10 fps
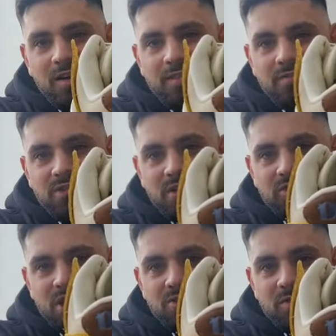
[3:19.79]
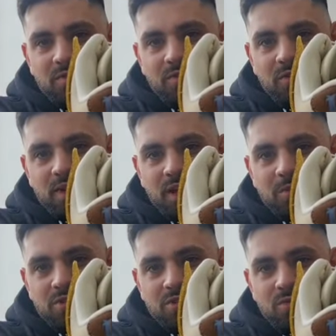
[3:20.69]
Um, they've kind of changed up the front there,
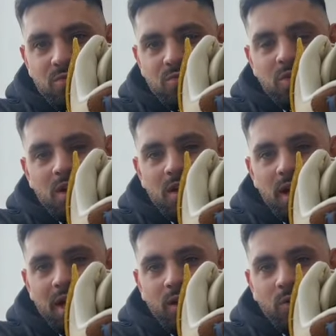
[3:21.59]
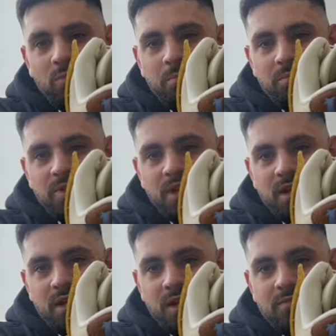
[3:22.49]
which is cool. And on
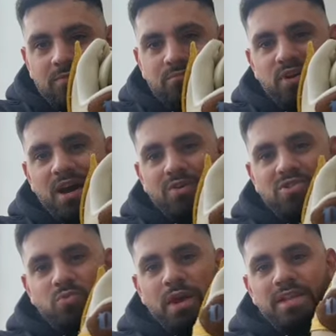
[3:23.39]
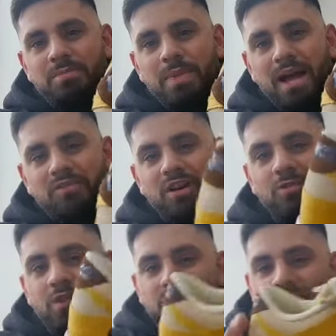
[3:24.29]
a kind of brown suede
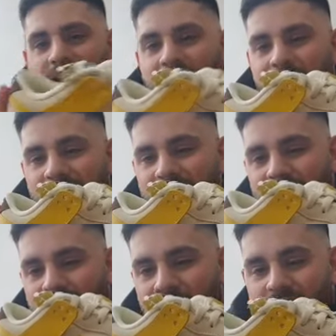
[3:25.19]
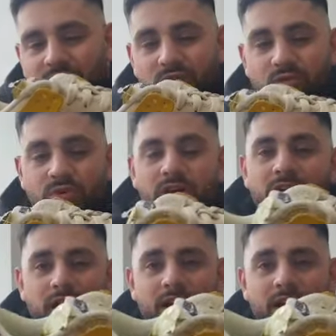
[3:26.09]
background, which I think is very, very cool.